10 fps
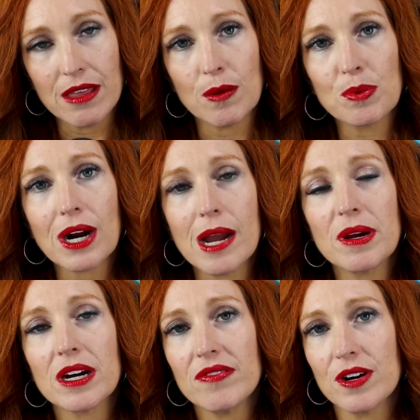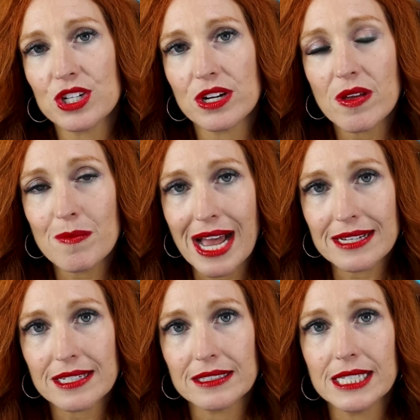and the primary function of the
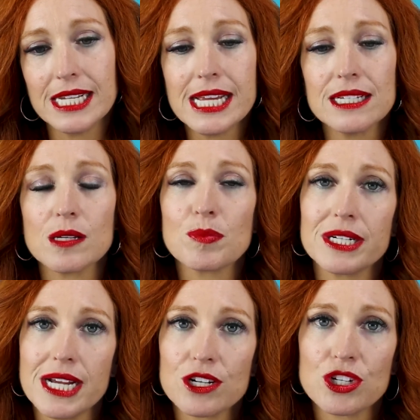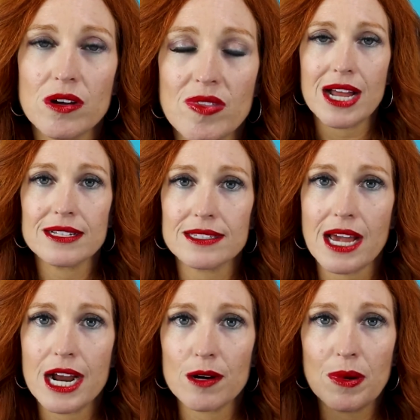masculine is the production of that
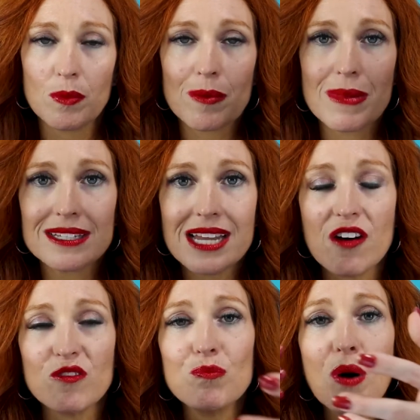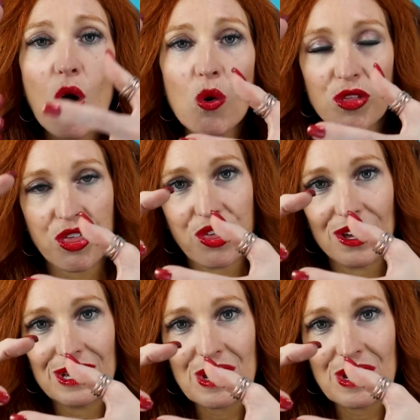desire, but we must have both.